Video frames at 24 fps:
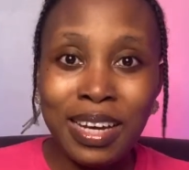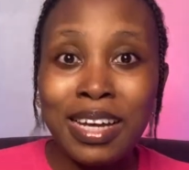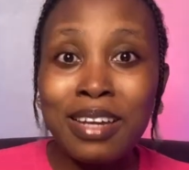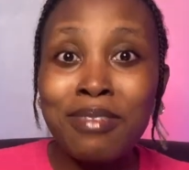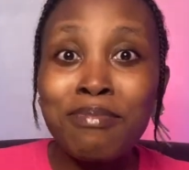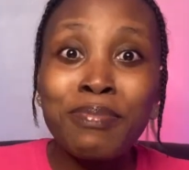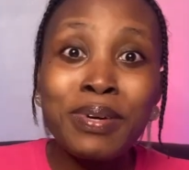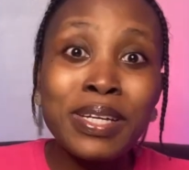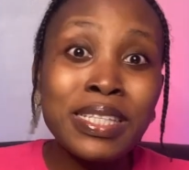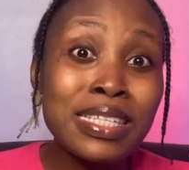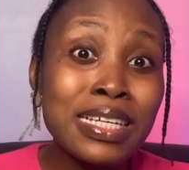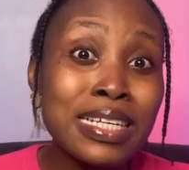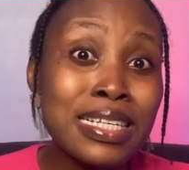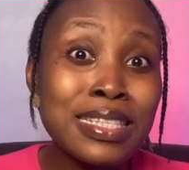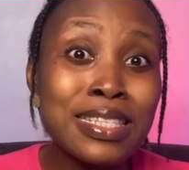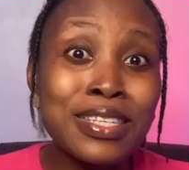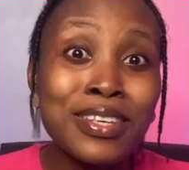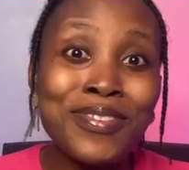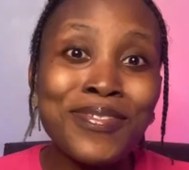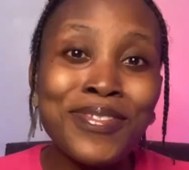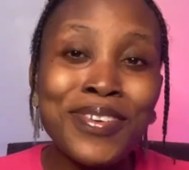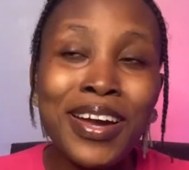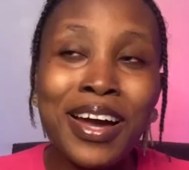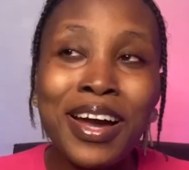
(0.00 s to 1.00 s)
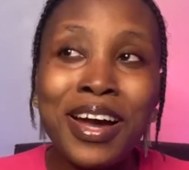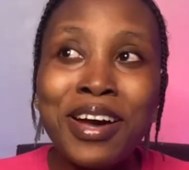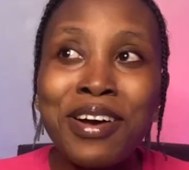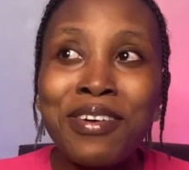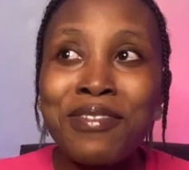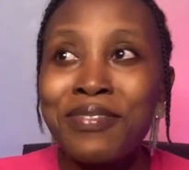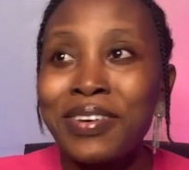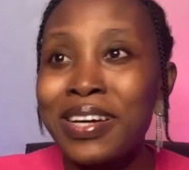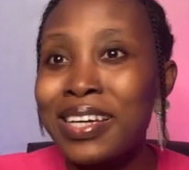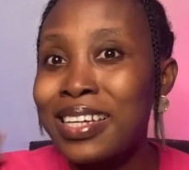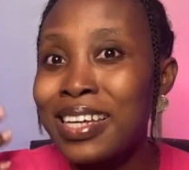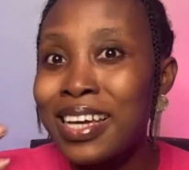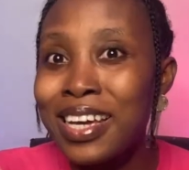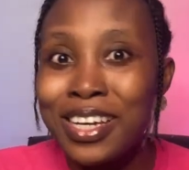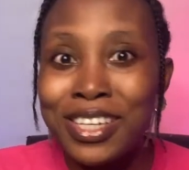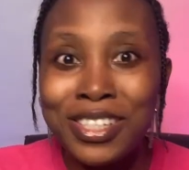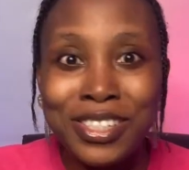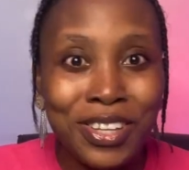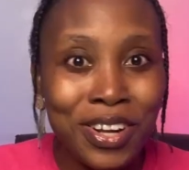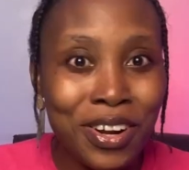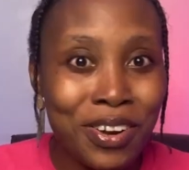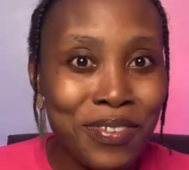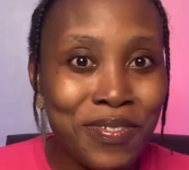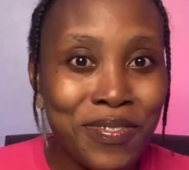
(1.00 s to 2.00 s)
And better still, if you have an
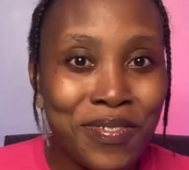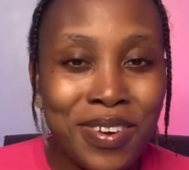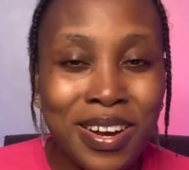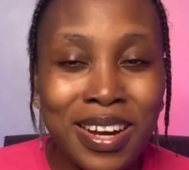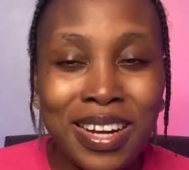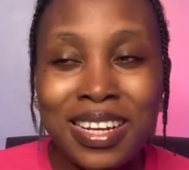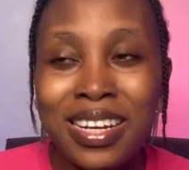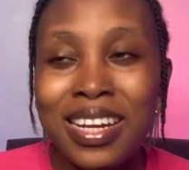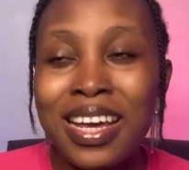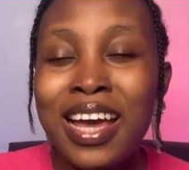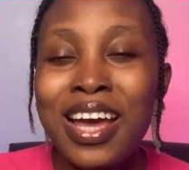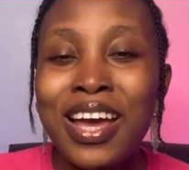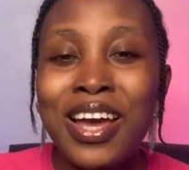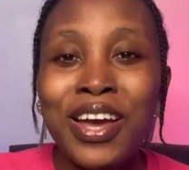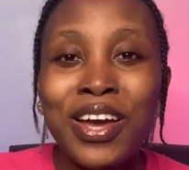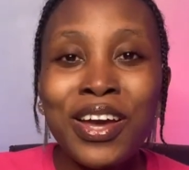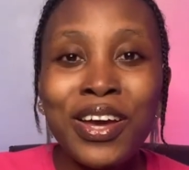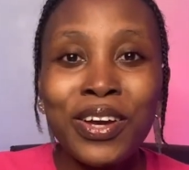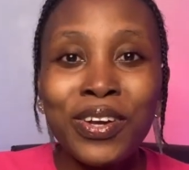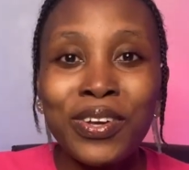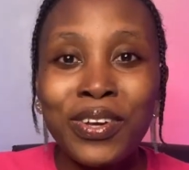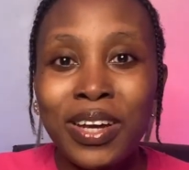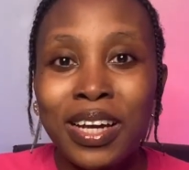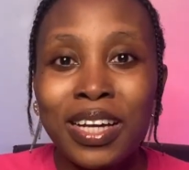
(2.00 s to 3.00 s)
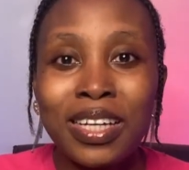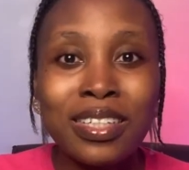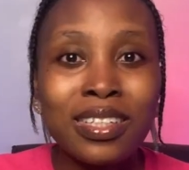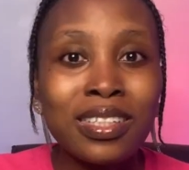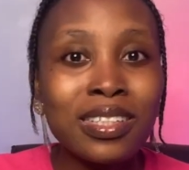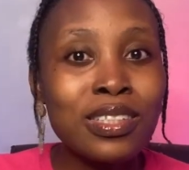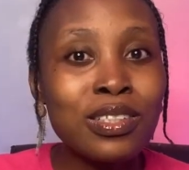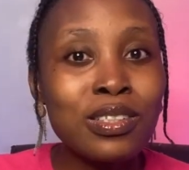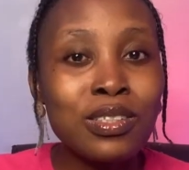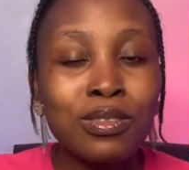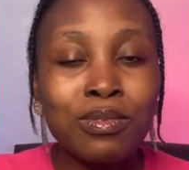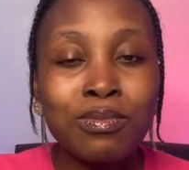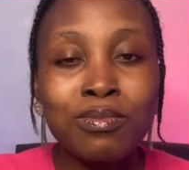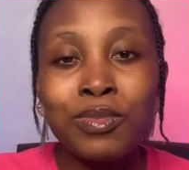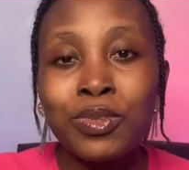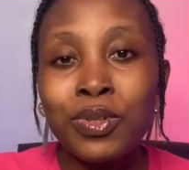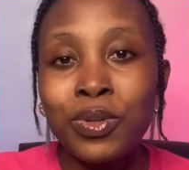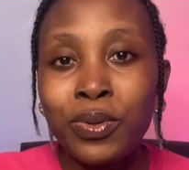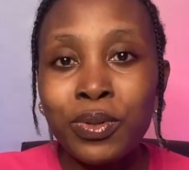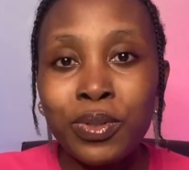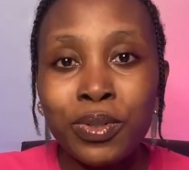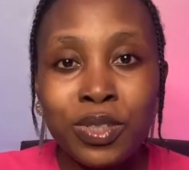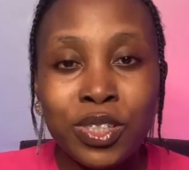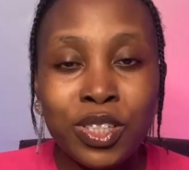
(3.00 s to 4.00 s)
HR friend, you can
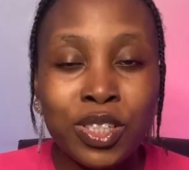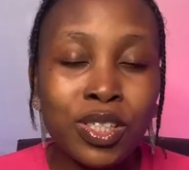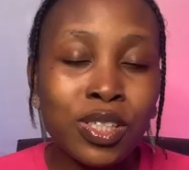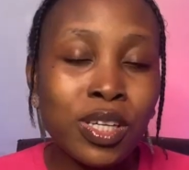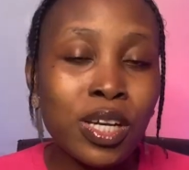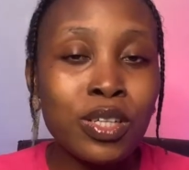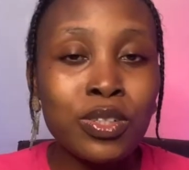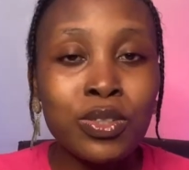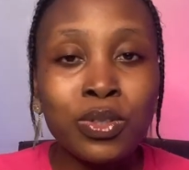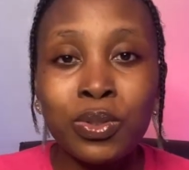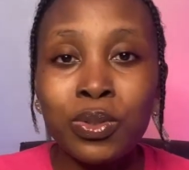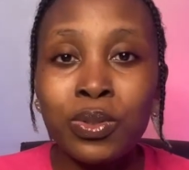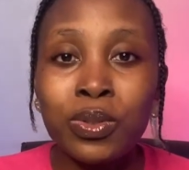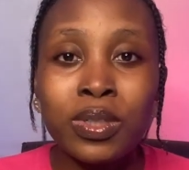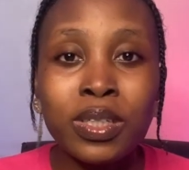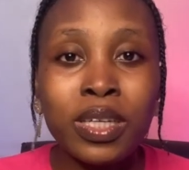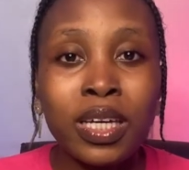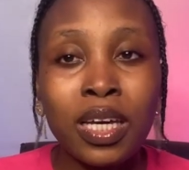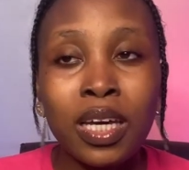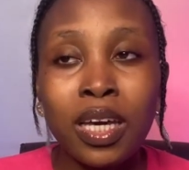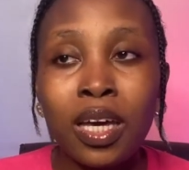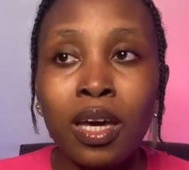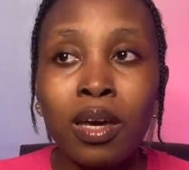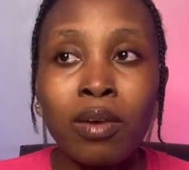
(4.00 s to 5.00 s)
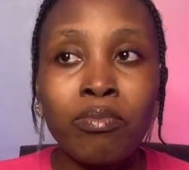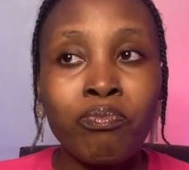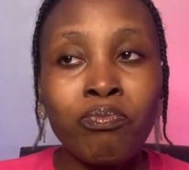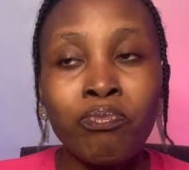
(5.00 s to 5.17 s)
schedule a